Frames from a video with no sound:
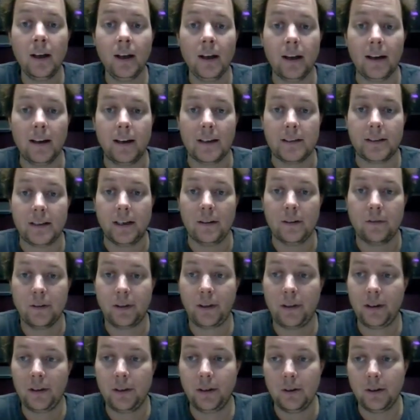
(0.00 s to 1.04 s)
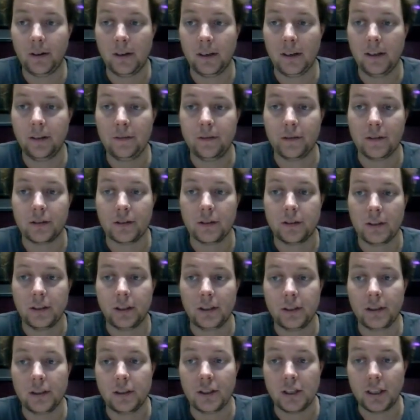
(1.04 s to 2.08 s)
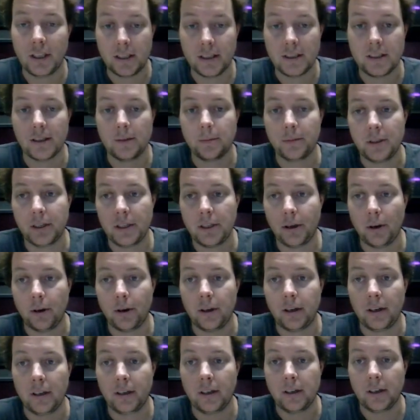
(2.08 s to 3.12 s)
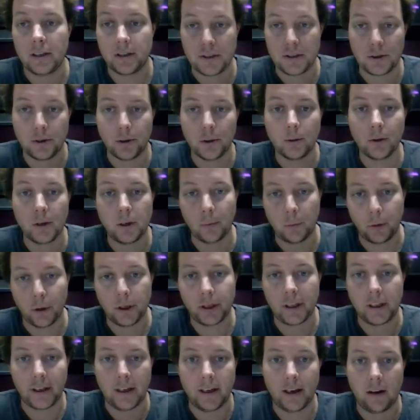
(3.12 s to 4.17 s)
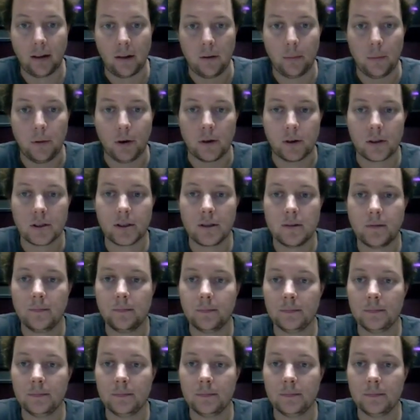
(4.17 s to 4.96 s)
It has everything you need for GSM decoding installed and working out of the box.